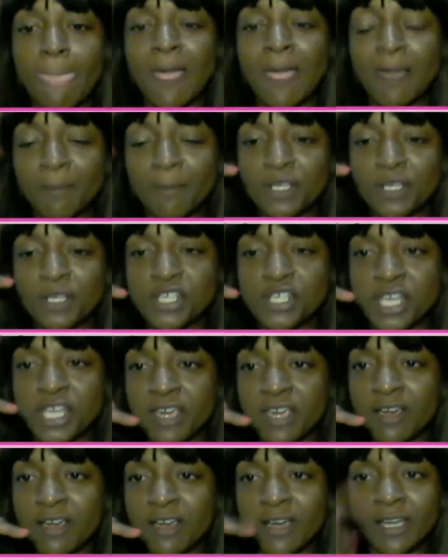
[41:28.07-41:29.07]
I'm going to
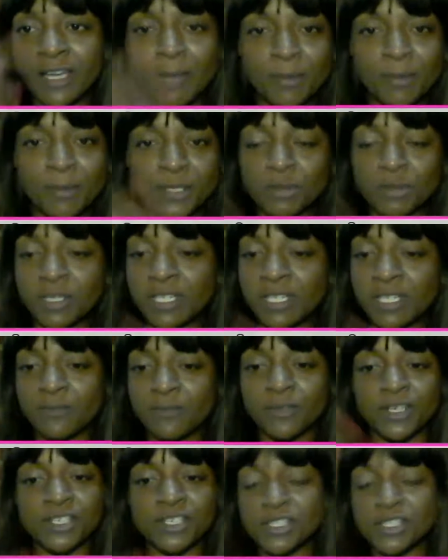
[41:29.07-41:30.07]
share an opportunity
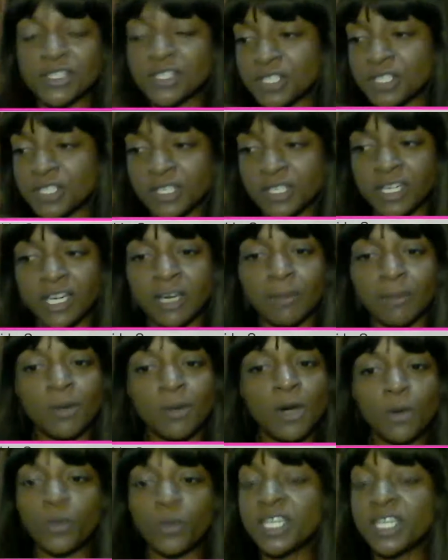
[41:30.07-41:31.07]
for us just to hook up.
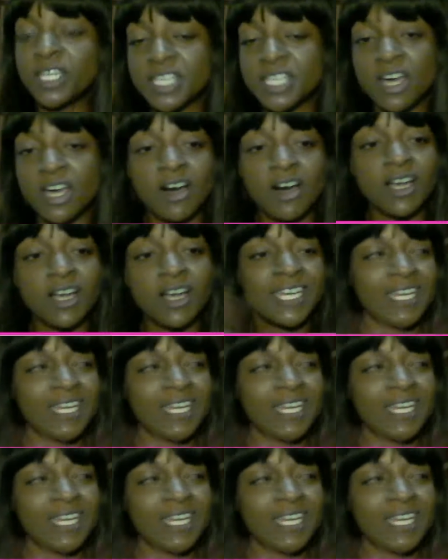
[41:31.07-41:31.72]
We could talk, and